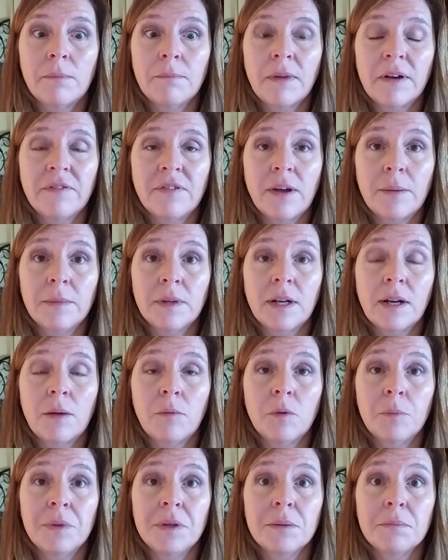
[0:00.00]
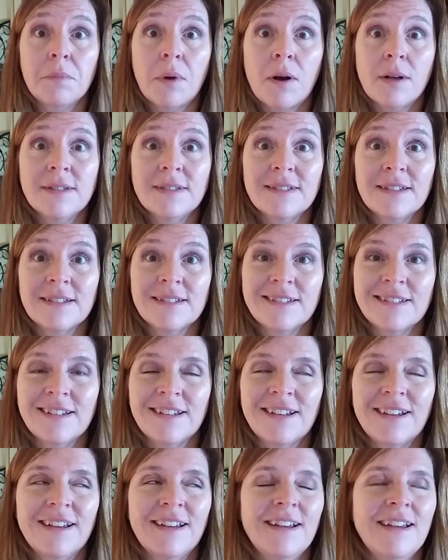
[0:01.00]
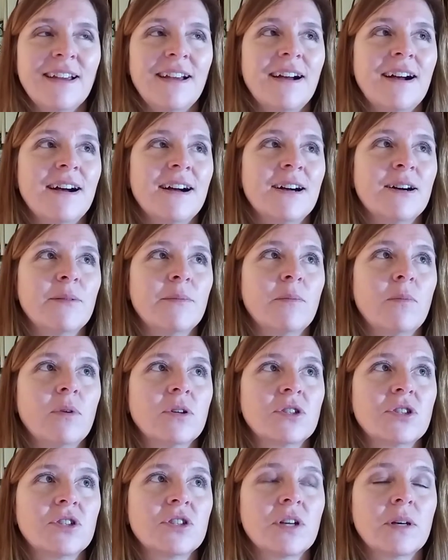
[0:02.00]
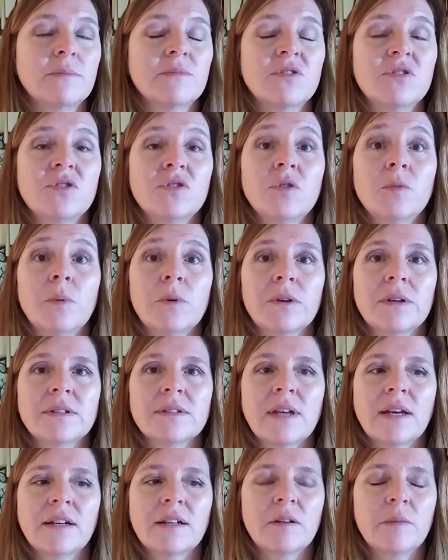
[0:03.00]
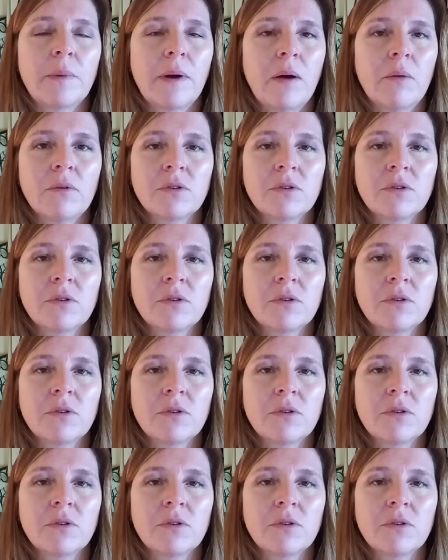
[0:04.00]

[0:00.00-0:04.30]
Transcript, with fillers: my family and I will be in Boston, um, which I'm super excited about.